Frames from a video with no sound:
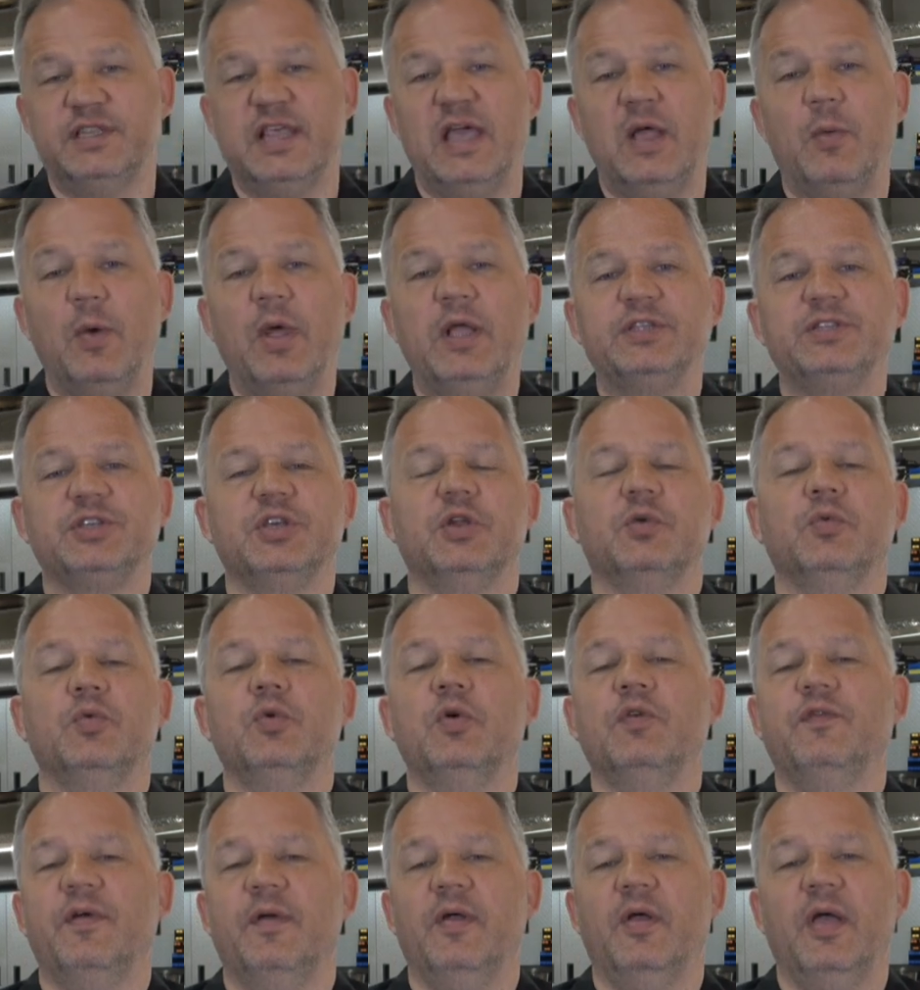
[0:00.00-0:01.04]
That way it's going to
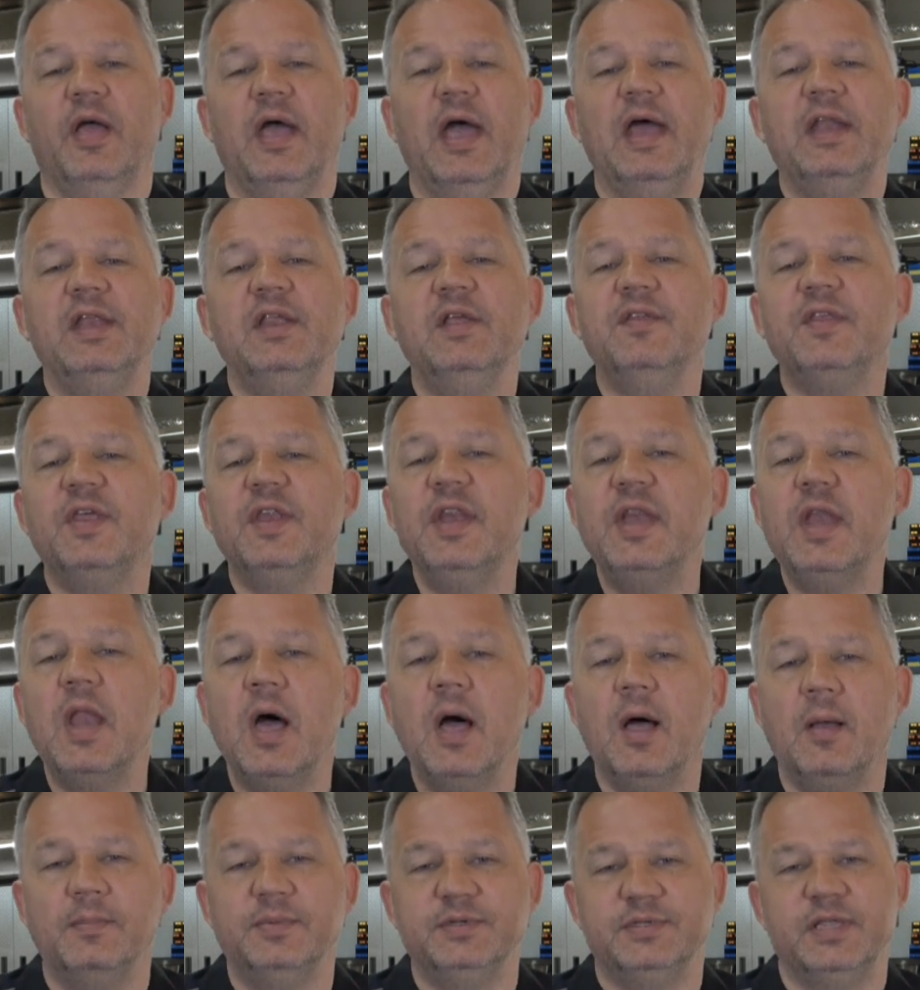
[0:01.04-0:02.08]
remove any of the
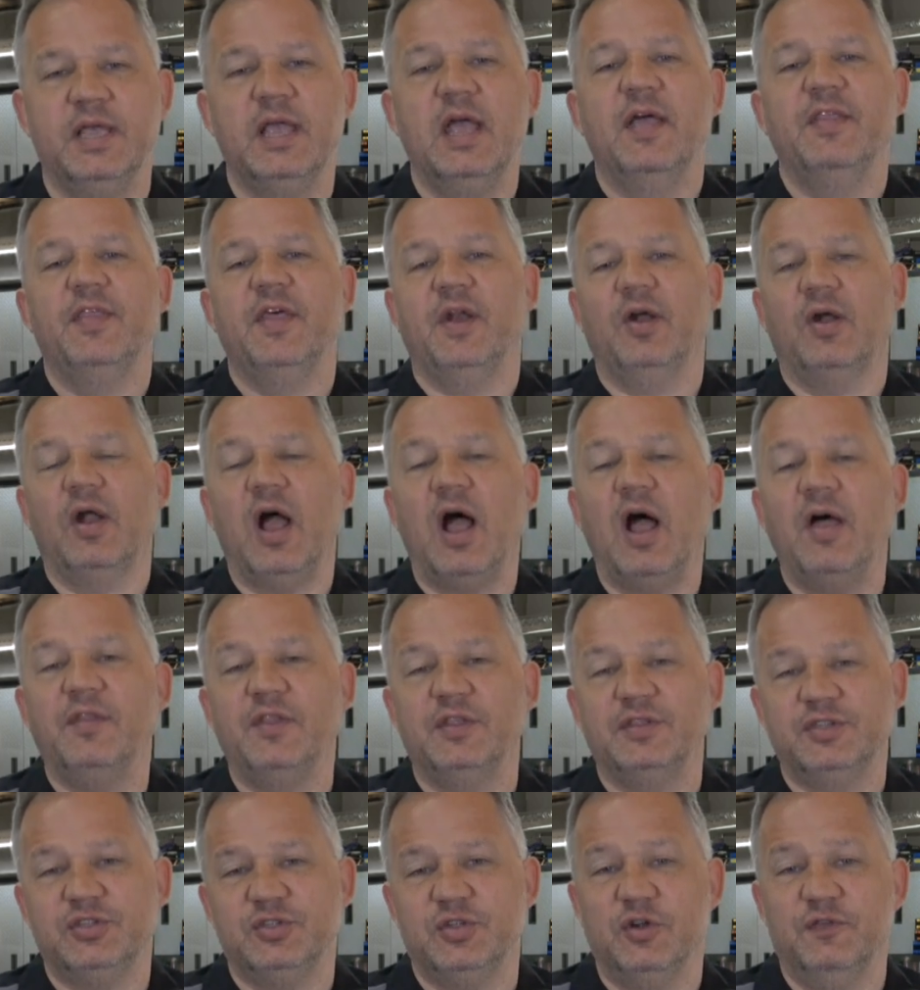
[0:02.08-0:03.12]
nubs that are on
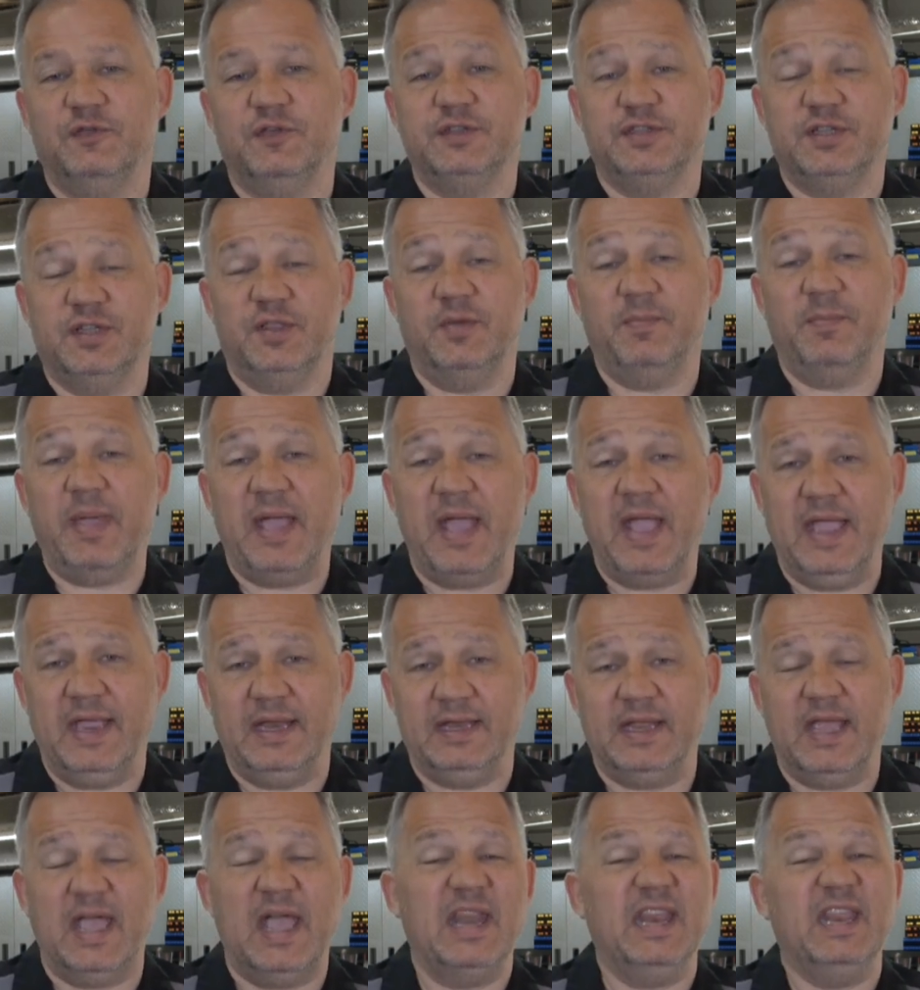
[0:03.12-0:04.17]
the surface of the
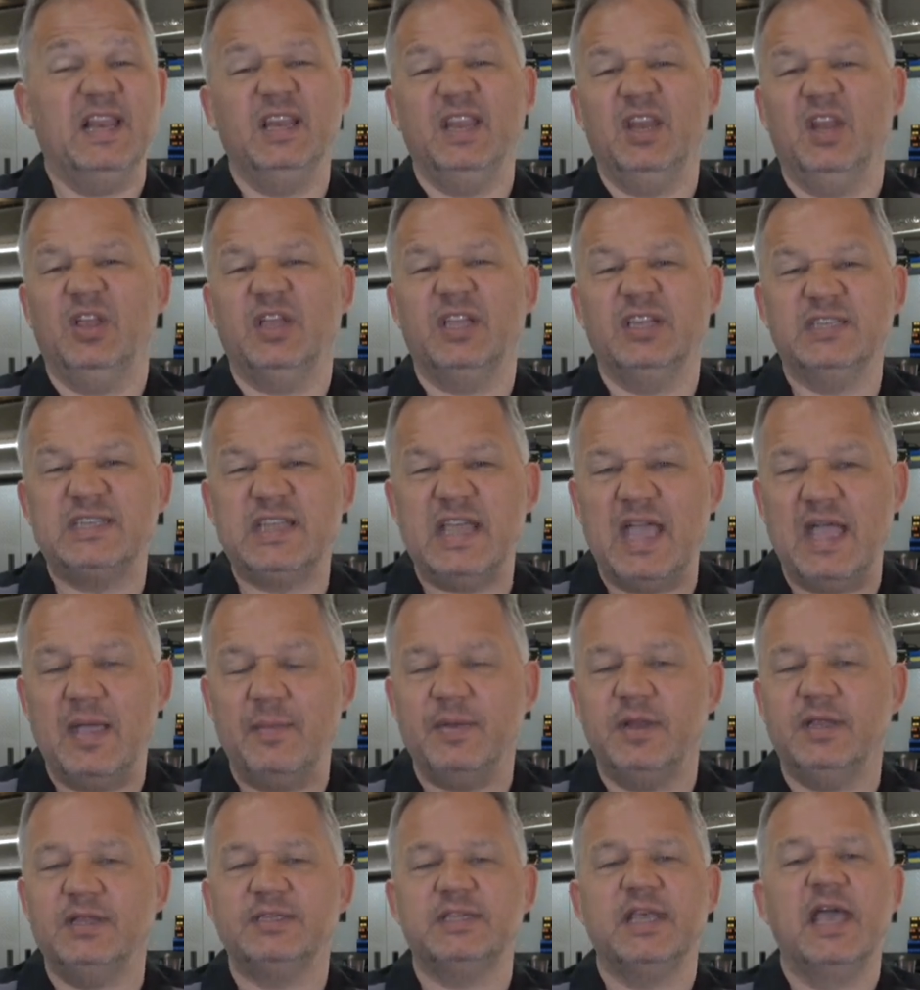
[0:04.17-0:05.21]
paint, any little
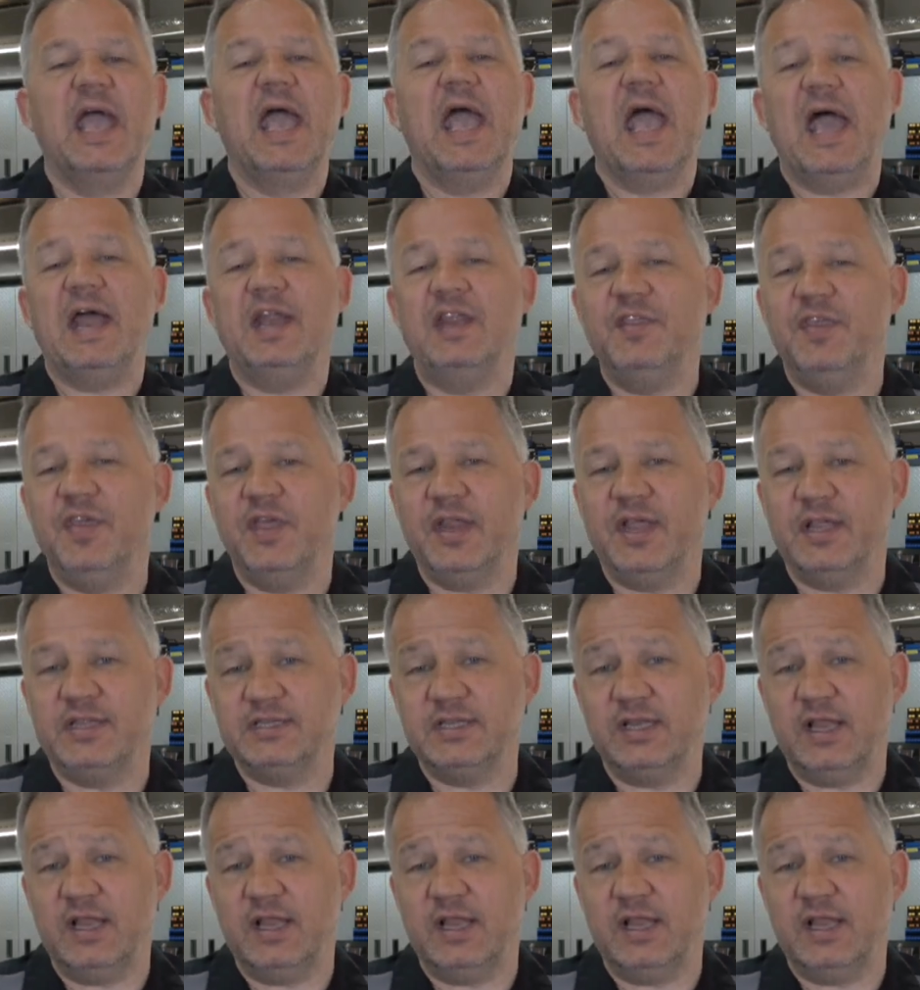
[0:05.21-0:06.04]
contaminants, anything that's